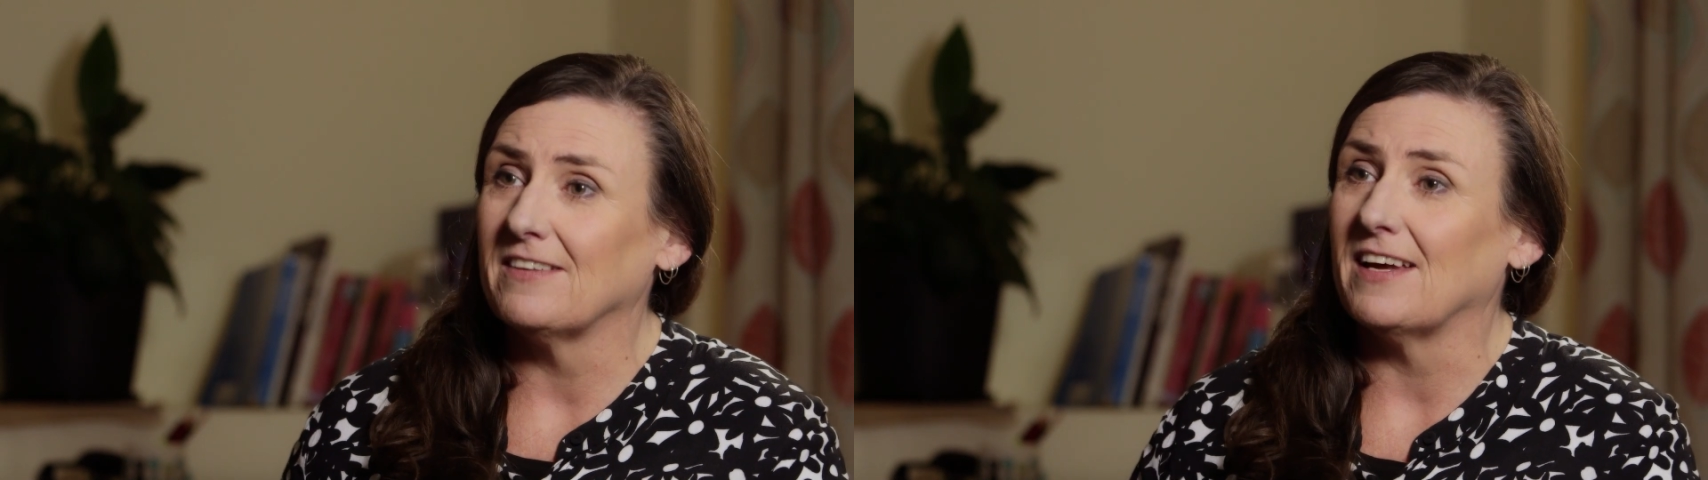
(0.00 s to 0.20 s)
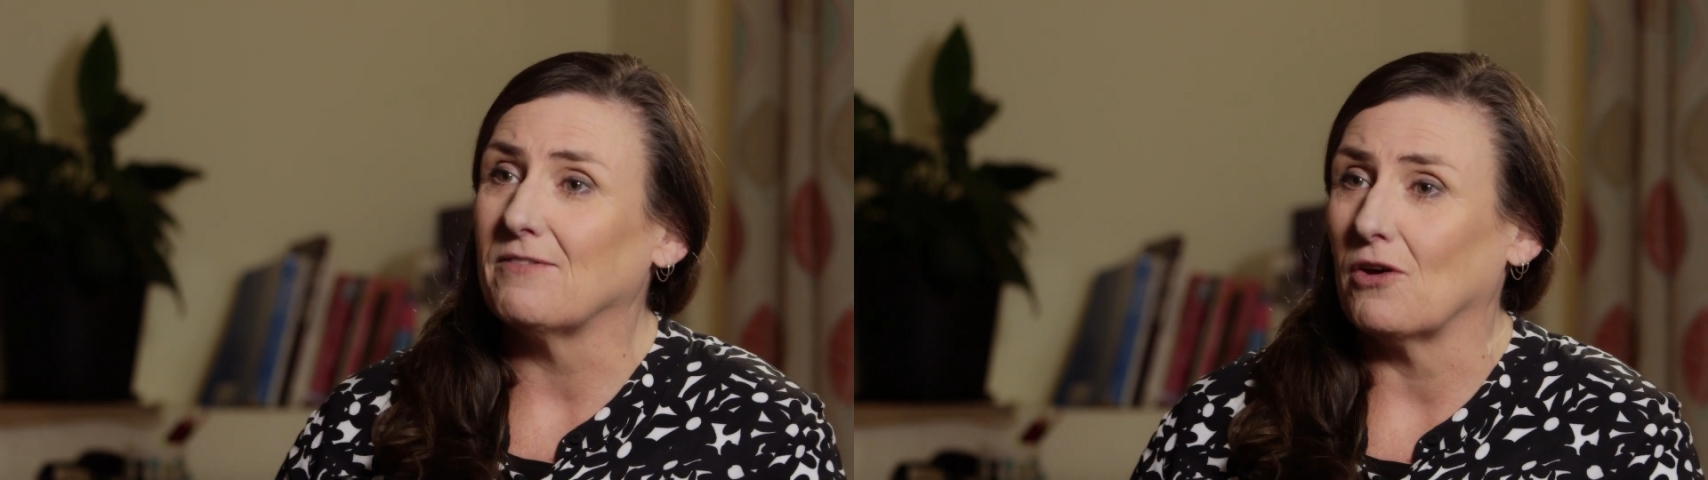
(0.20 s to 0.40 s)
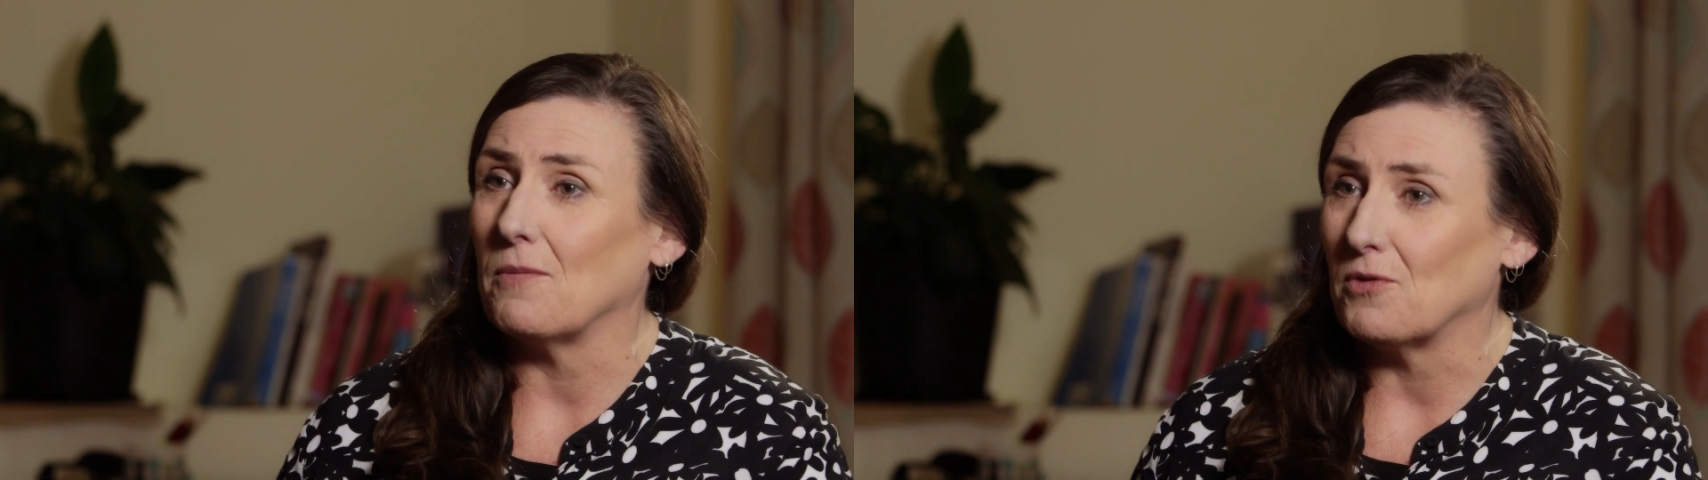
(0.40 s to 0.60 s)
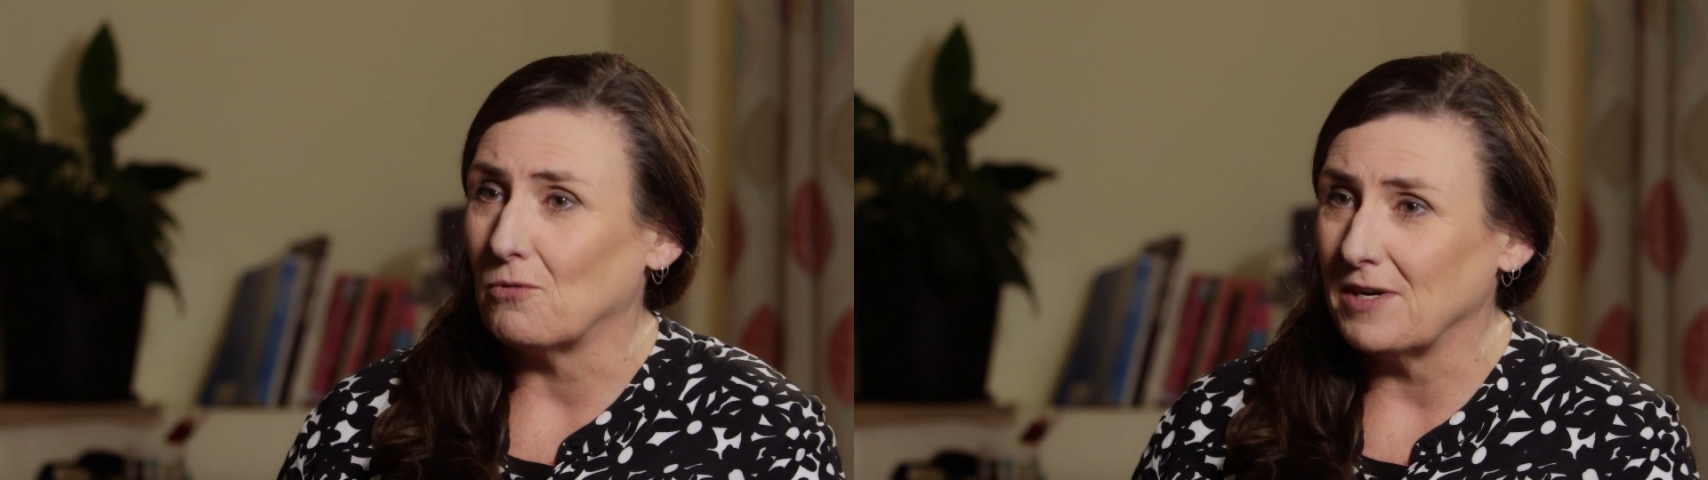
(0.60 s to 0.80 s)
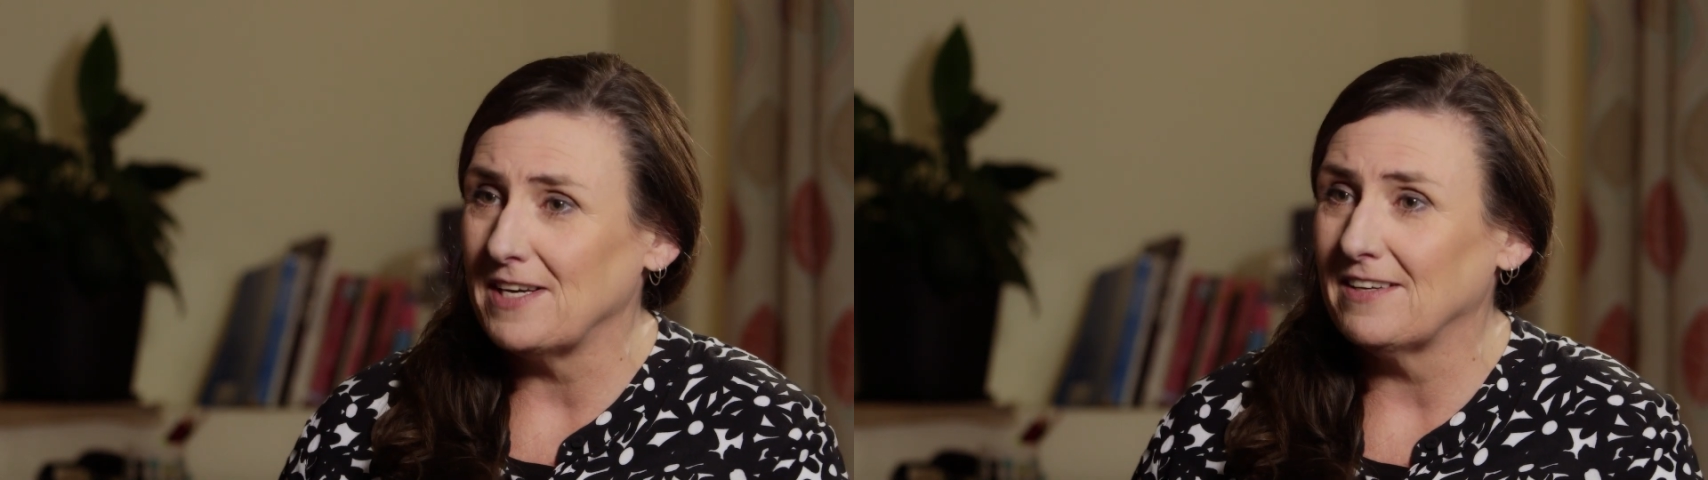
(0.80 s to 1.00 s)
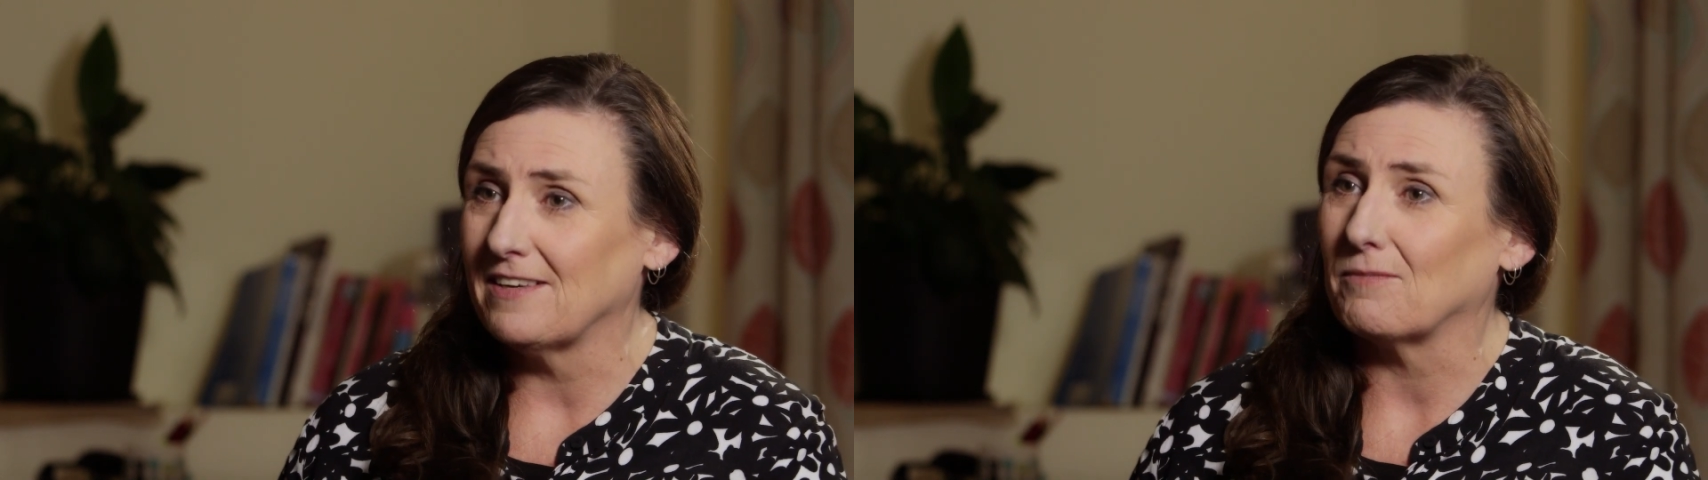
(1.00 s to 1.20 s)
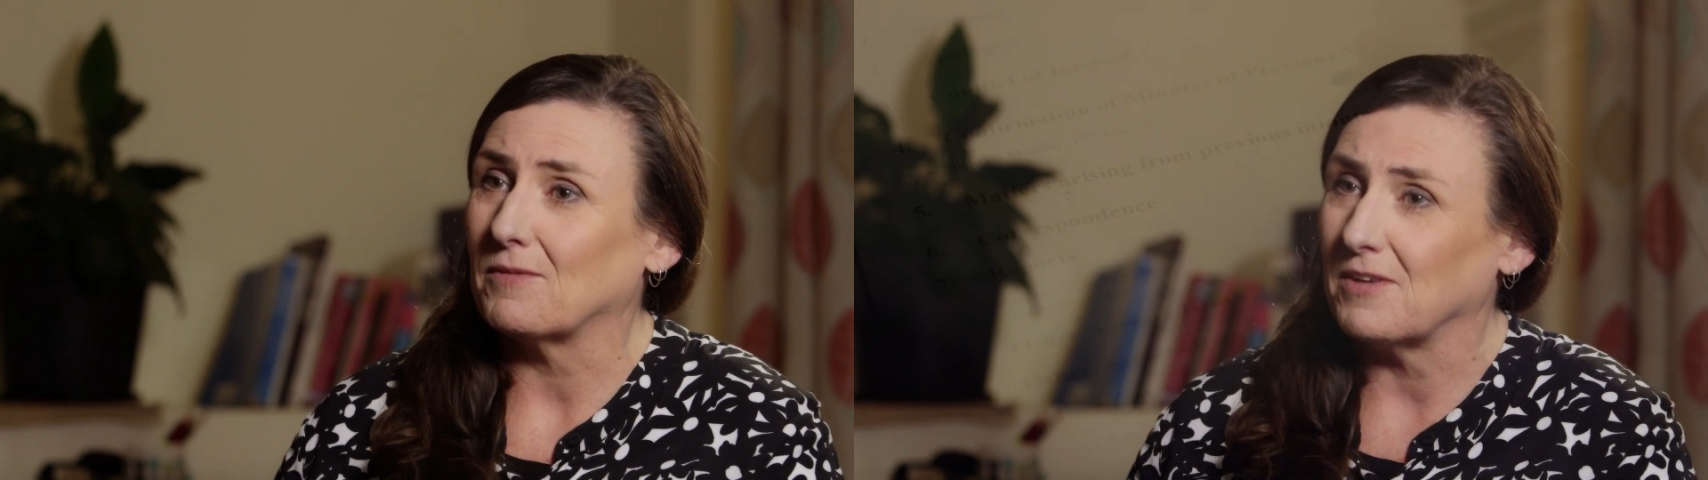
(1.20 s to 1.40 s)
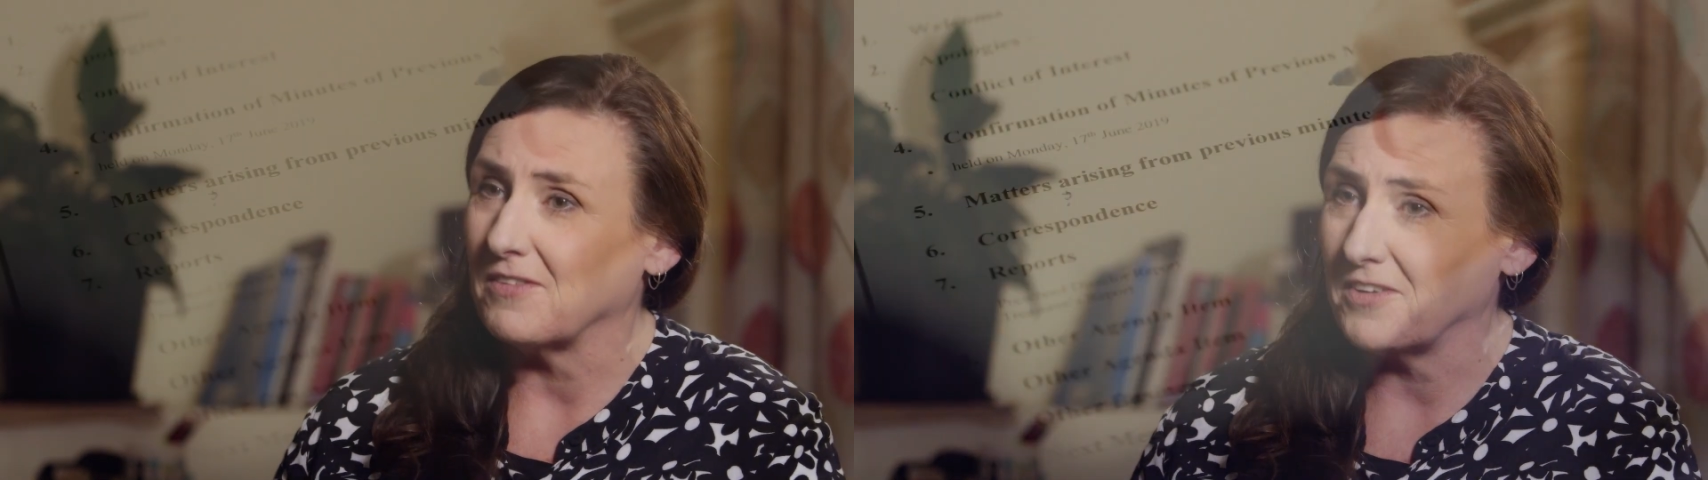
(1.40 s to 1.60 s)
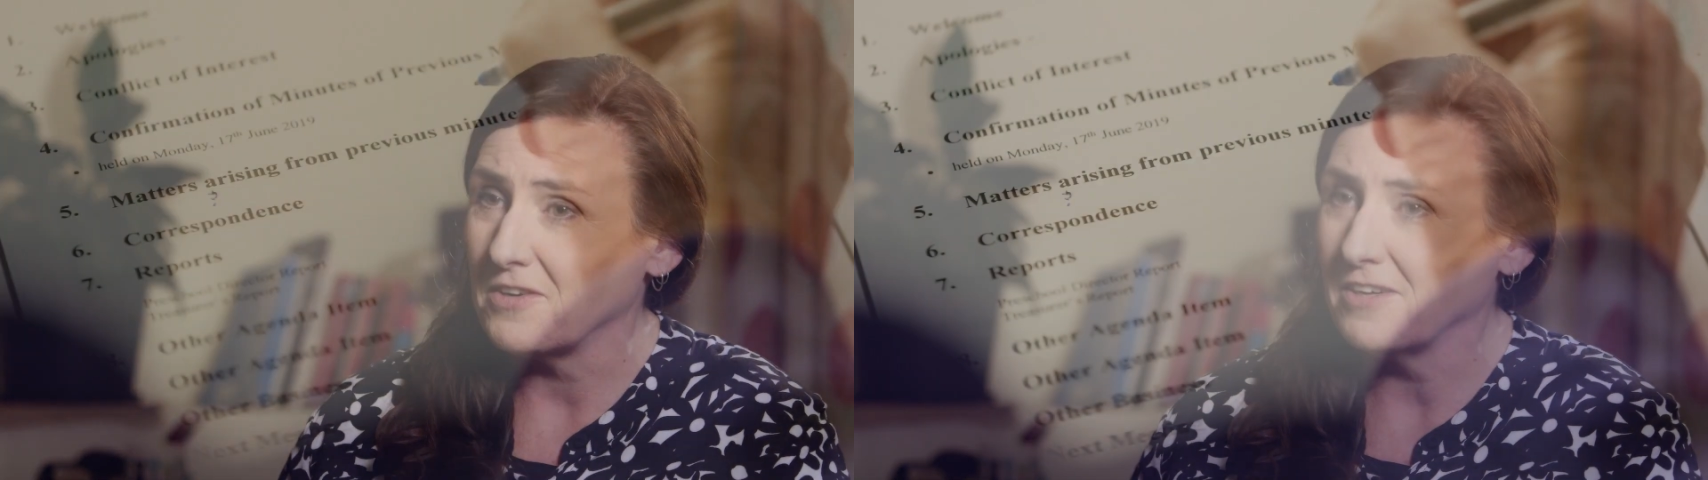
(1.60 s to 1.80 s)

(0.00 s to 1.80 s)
and they have time to read it, consider